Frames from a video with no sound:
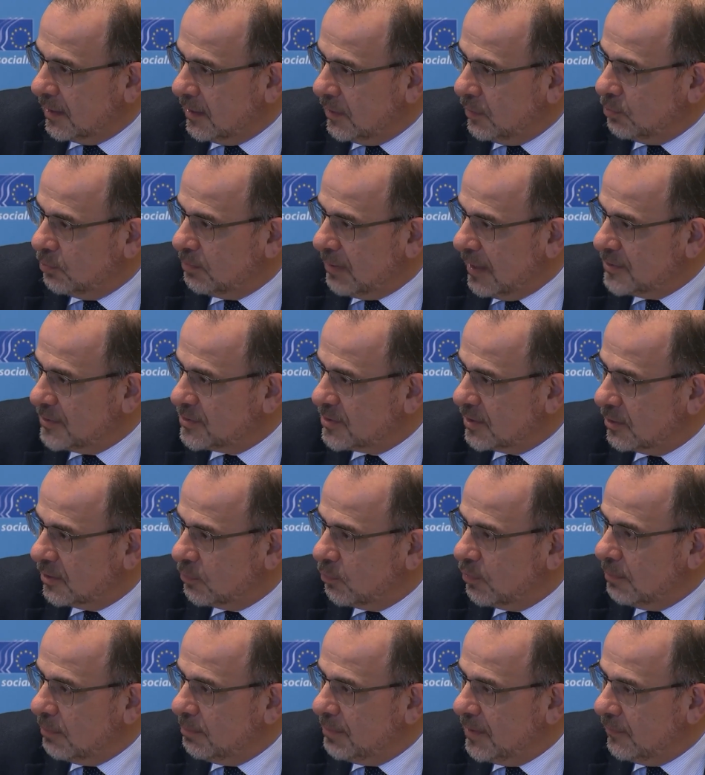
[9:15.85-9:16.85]
EU budget
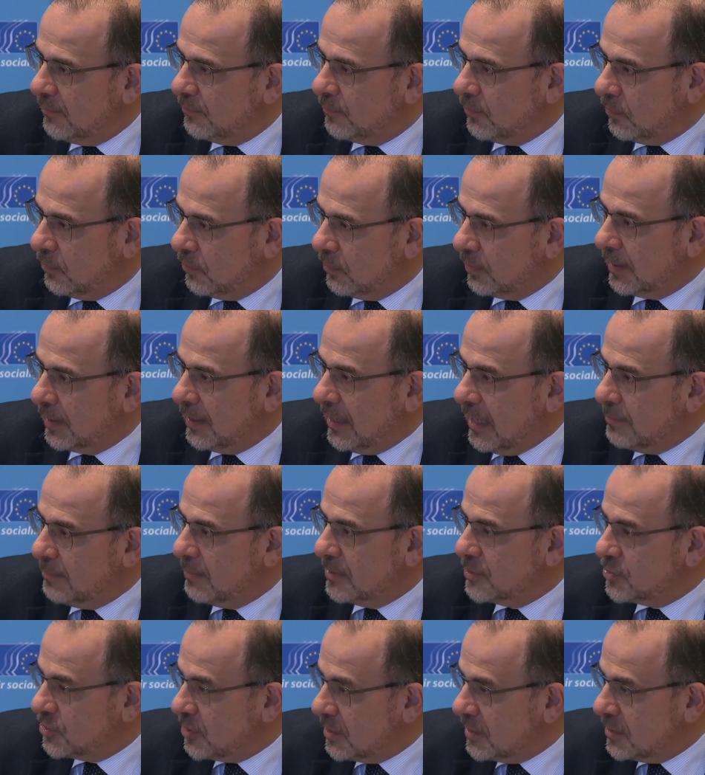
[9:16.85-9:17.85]
will be for
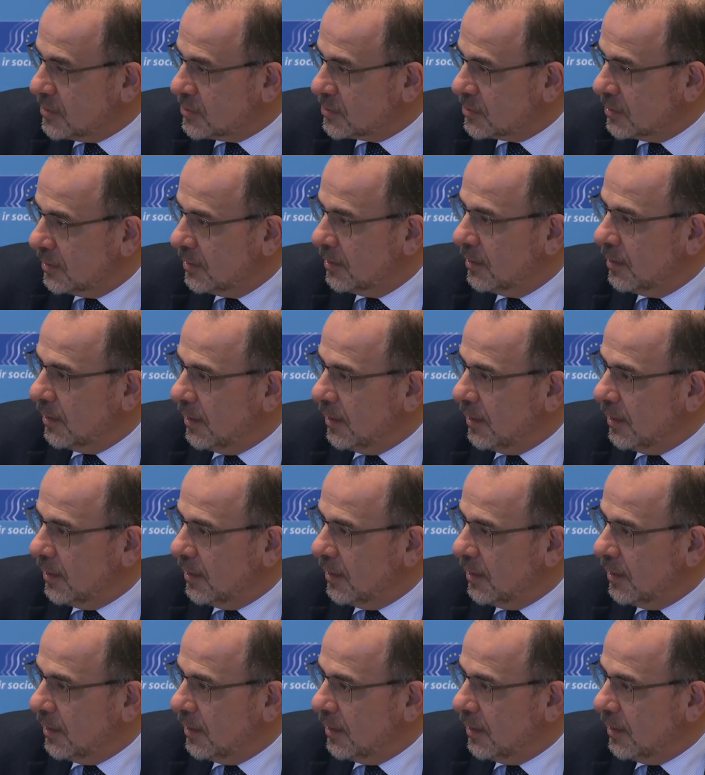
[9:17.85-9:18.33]
climate change.